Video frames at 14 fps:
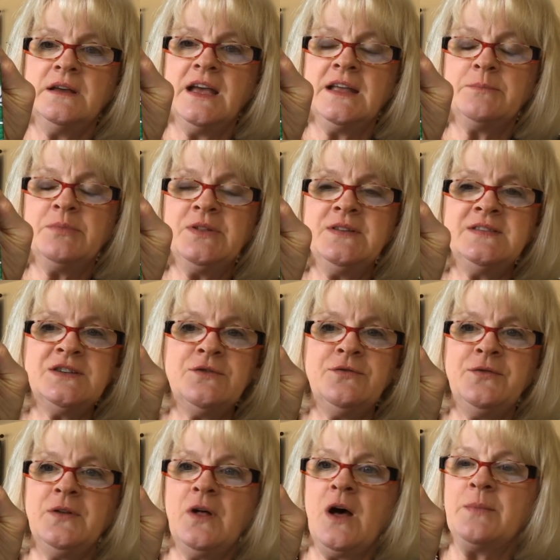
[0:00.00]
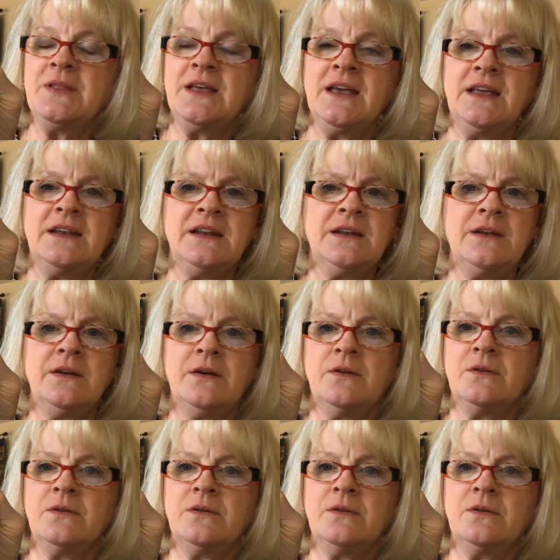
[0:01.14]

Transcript: And please don't feel obligated